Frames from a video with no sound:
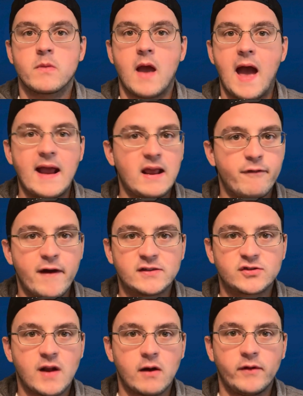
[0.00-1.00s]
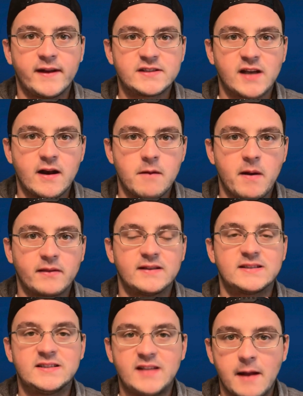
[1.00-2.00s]
Aggie fans are not only excited about the
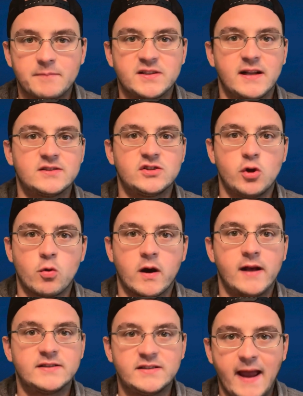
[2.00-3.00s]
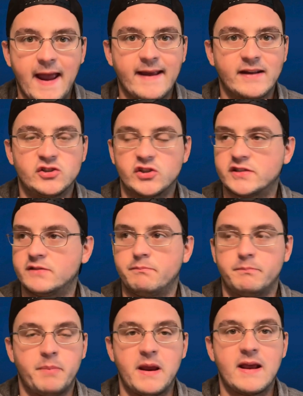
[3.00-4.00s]
steps that Stewart has taken, just
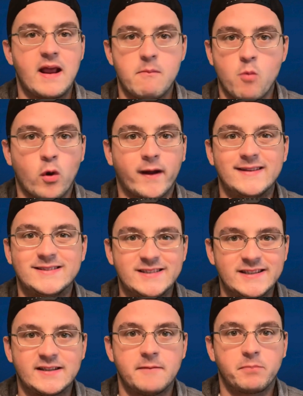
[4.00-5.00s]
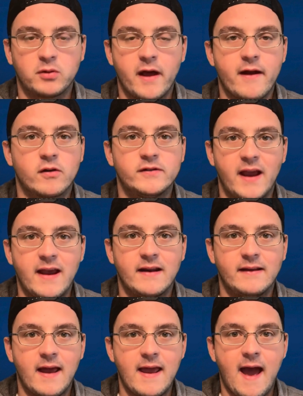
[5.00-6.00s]
being a more consistent player day in
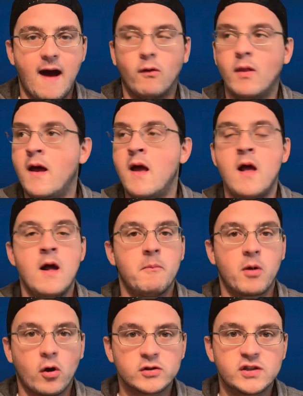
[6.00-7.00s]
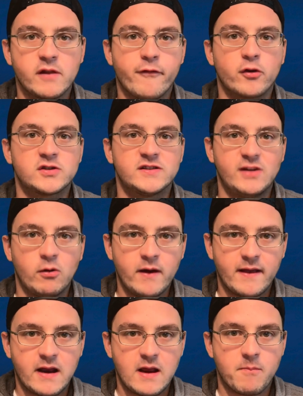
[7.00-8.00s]
and day out, but also the versatility
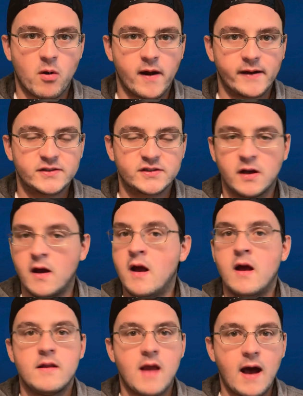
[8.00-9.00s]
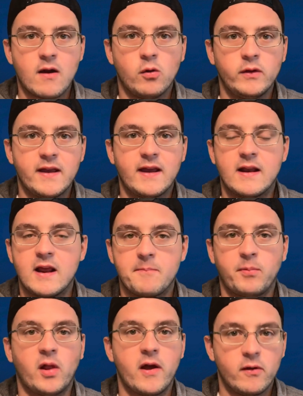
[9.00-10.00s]
that he brings. Not only can he
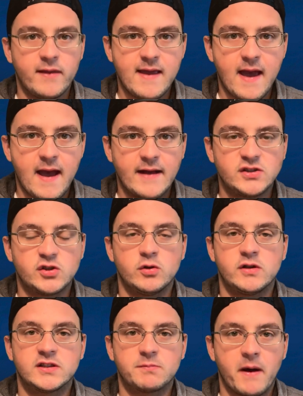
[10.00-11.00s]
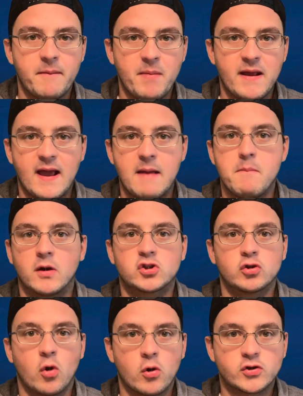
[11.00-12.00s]
play on the edge, despite being a
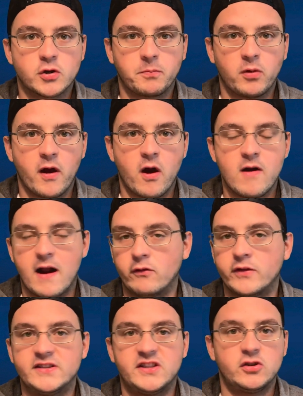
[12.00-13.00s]
much larger player, not only is he